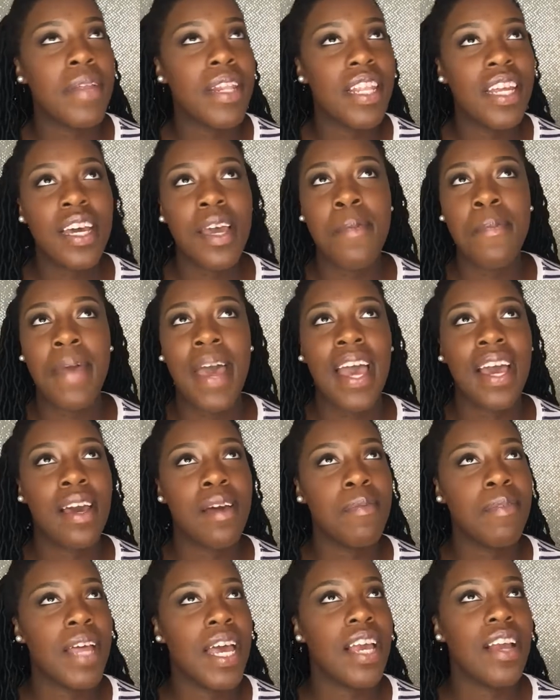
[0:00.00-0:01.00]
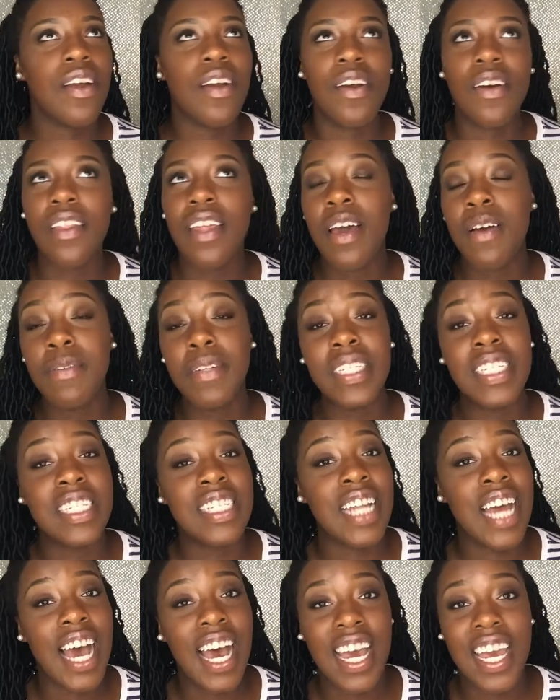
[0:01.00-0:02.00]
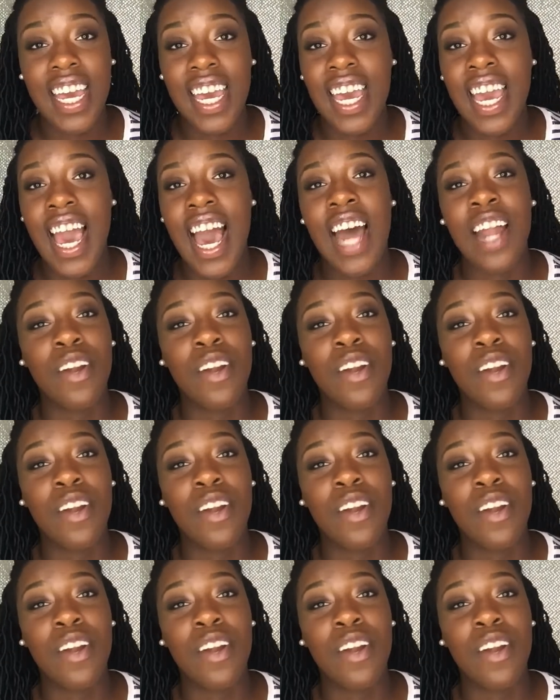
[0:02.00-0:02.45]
But looking back, I'm like, girl, that was not it.